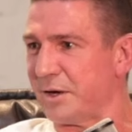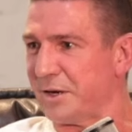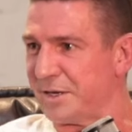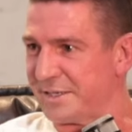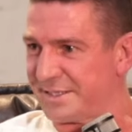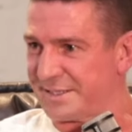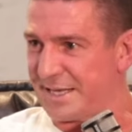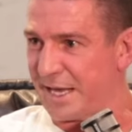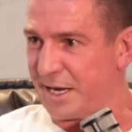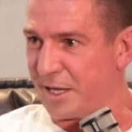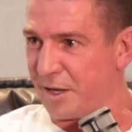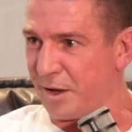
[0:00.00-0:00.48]
I got
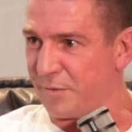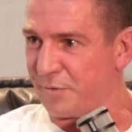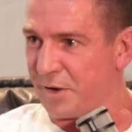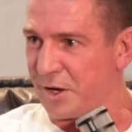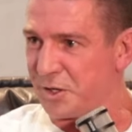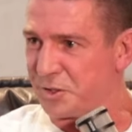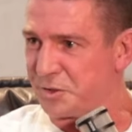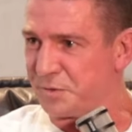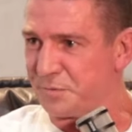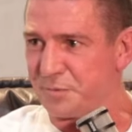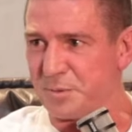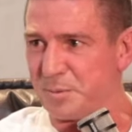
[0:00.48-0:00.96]
a standing
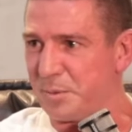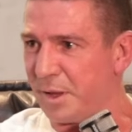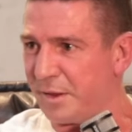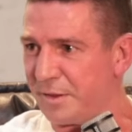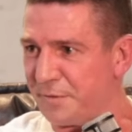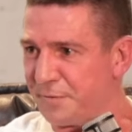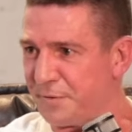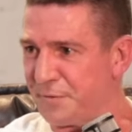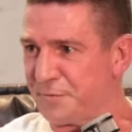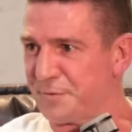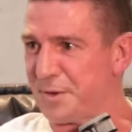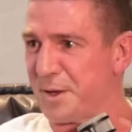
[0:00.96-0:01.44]
ovation from
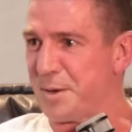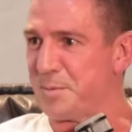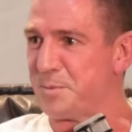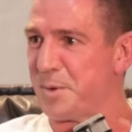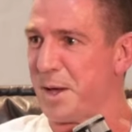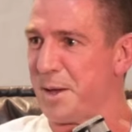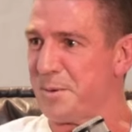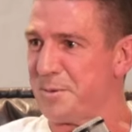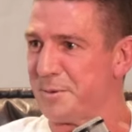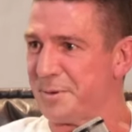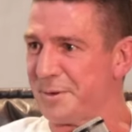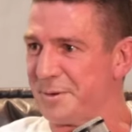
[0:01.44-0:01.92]
like the 15
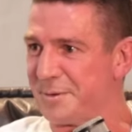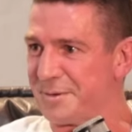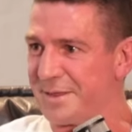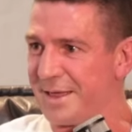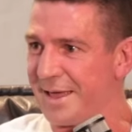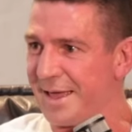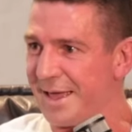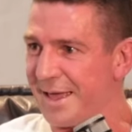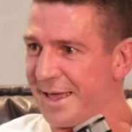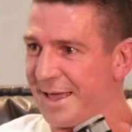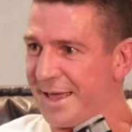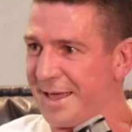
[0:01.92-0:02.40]
people that were
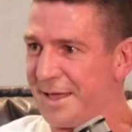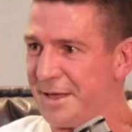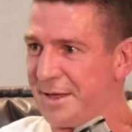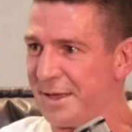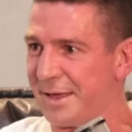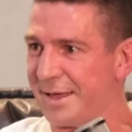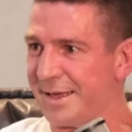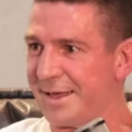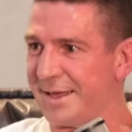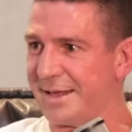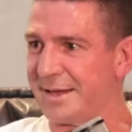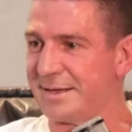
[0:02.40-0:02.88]

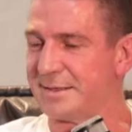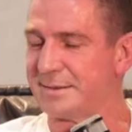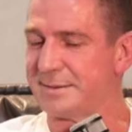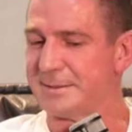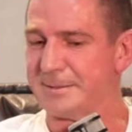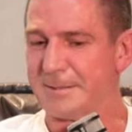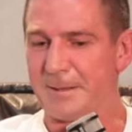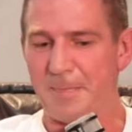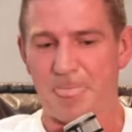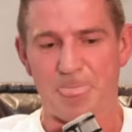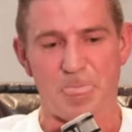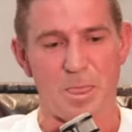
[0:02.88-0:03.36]
there,
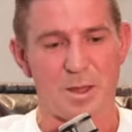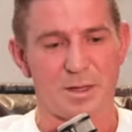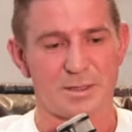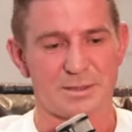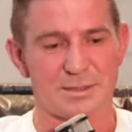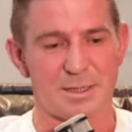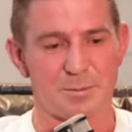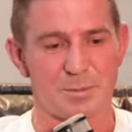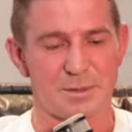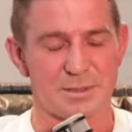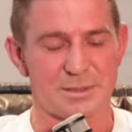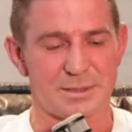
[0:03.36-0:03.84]
and
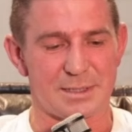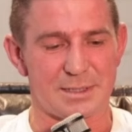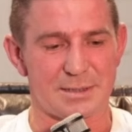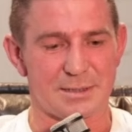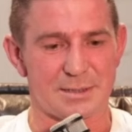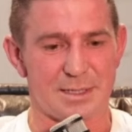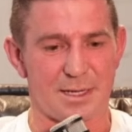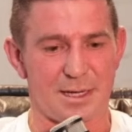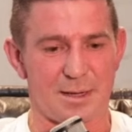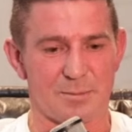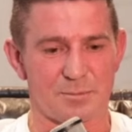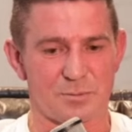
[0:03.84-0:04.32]
someone
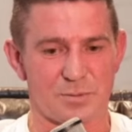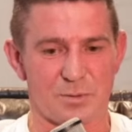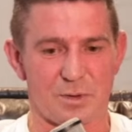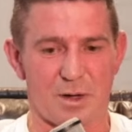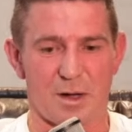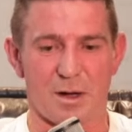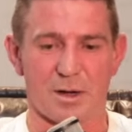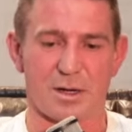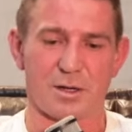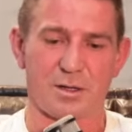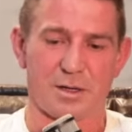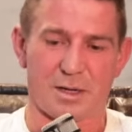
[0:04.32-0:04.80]
says,
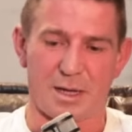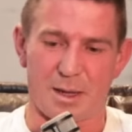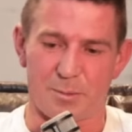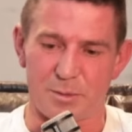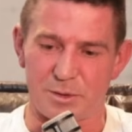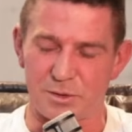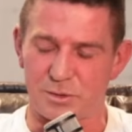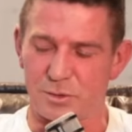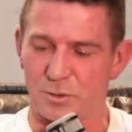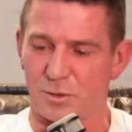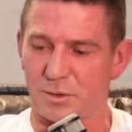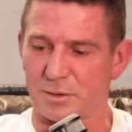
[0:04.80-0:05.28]
can you
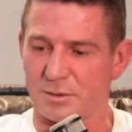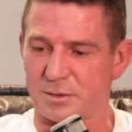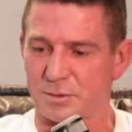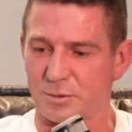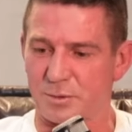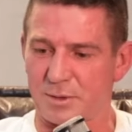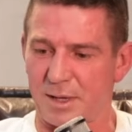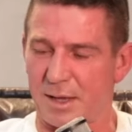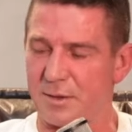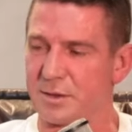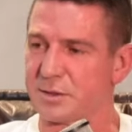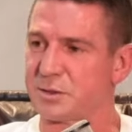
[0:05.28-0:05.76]
come and
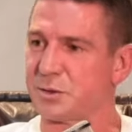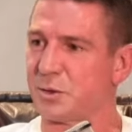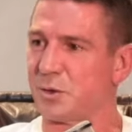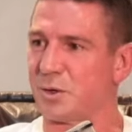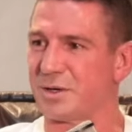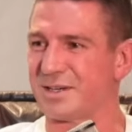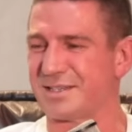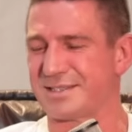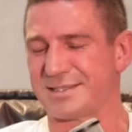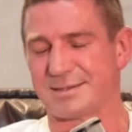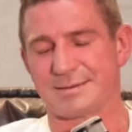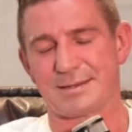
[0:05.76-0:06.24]
do another
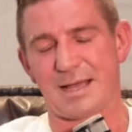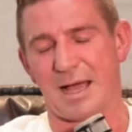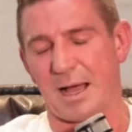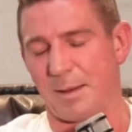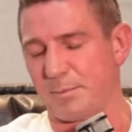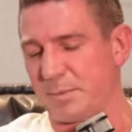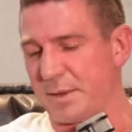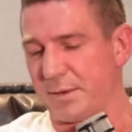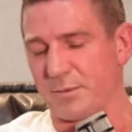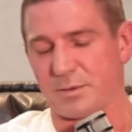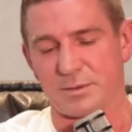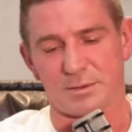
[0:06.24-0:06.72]
talk? And I said,
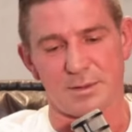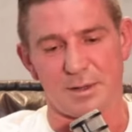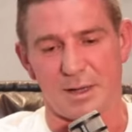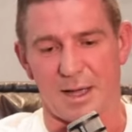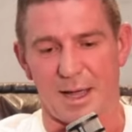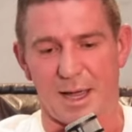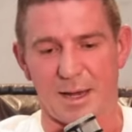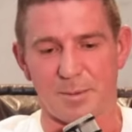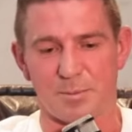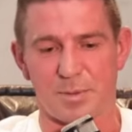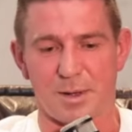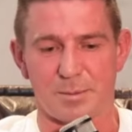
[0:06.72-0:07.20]
no,
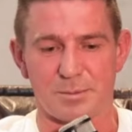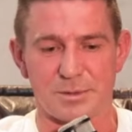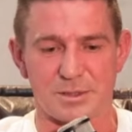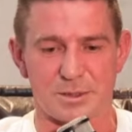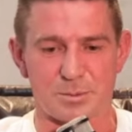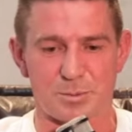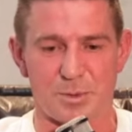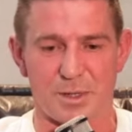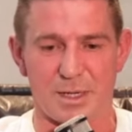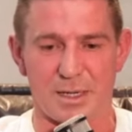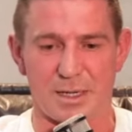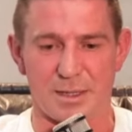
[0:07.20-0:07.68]
I hate
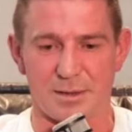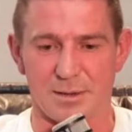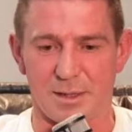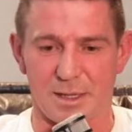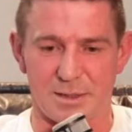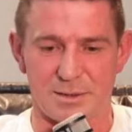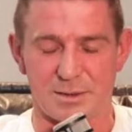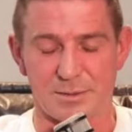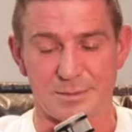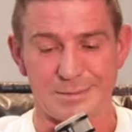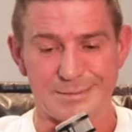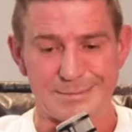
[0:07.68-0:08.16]
public speaking. And
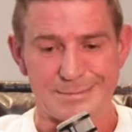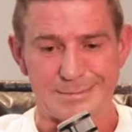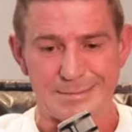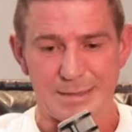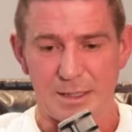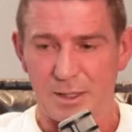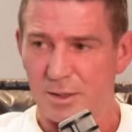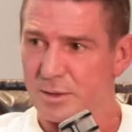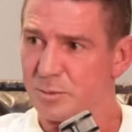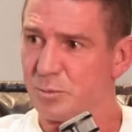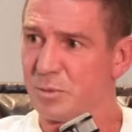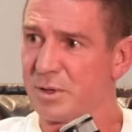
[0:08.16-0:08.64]
they said,
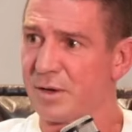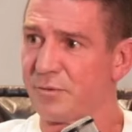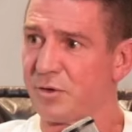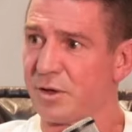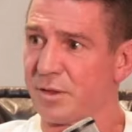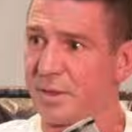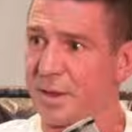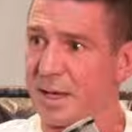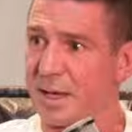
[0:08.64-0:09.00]
we'll give you